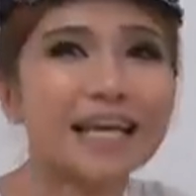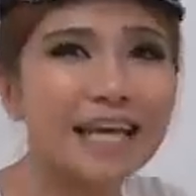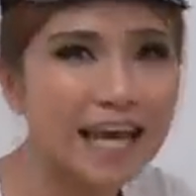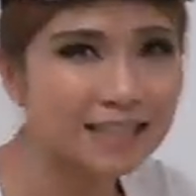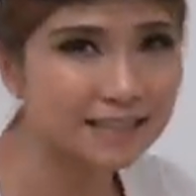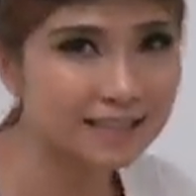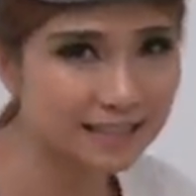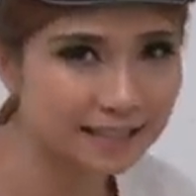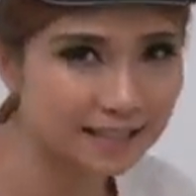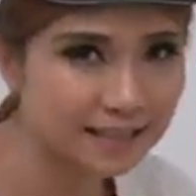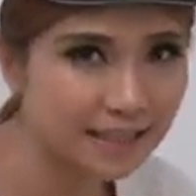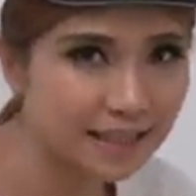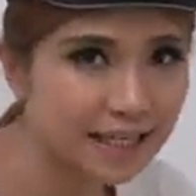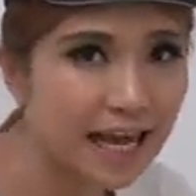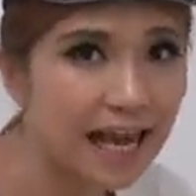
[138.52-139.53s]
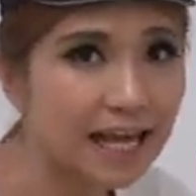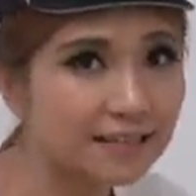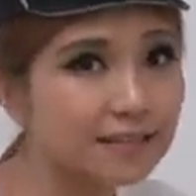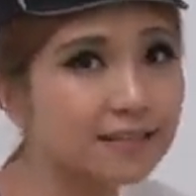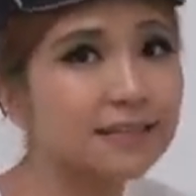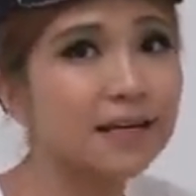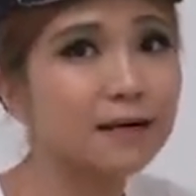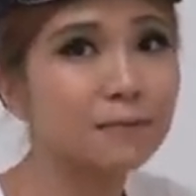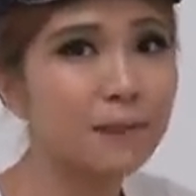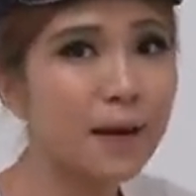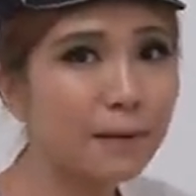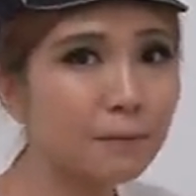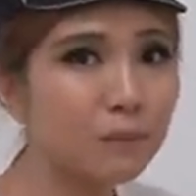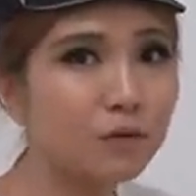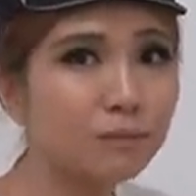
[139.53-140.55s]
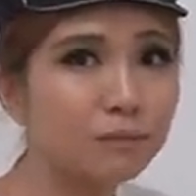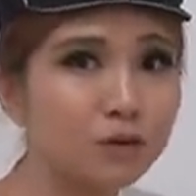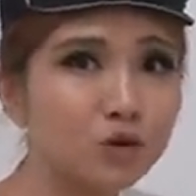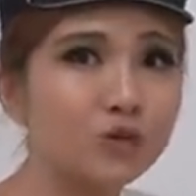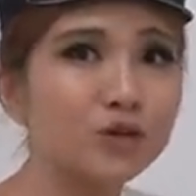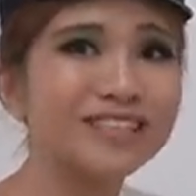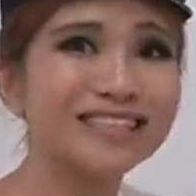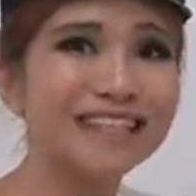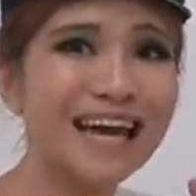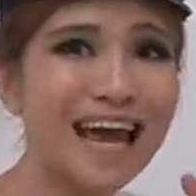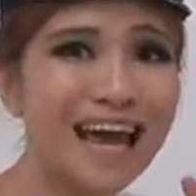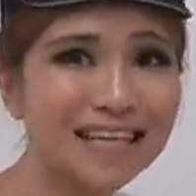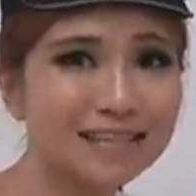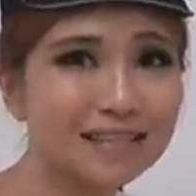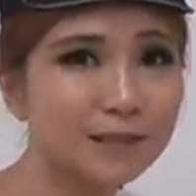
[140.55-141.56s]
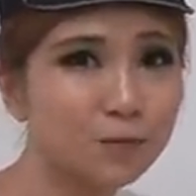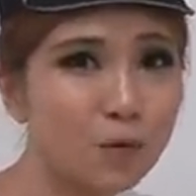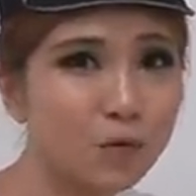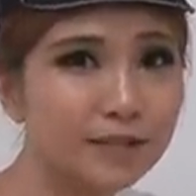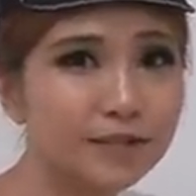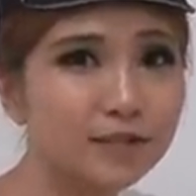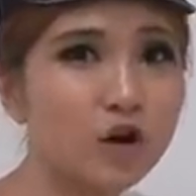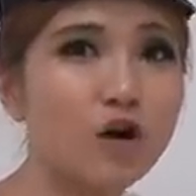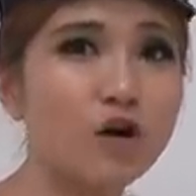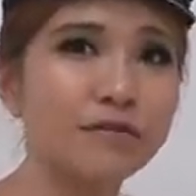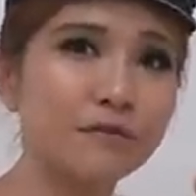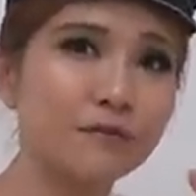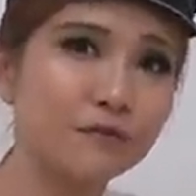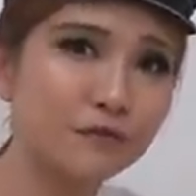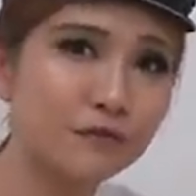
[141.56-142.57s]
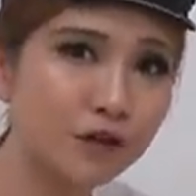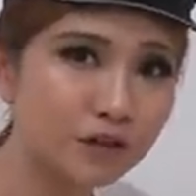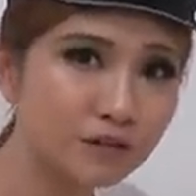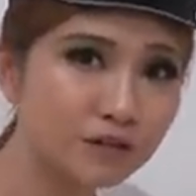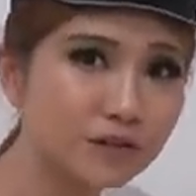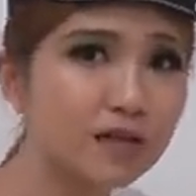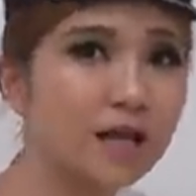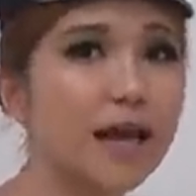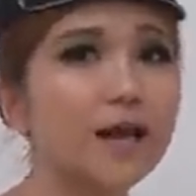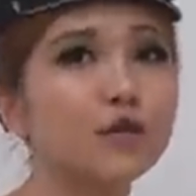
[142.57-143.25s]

Cat6e as the backbone between the access points on the first